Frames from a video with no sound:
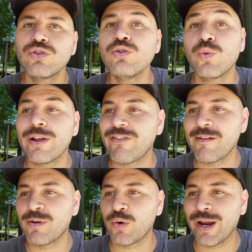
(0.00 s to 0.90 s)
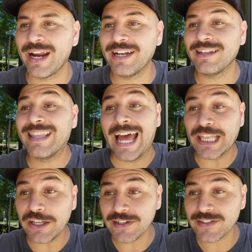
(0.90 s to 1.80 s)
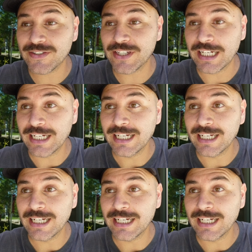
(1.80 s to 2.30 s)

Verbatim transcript: 225 per raid. That looks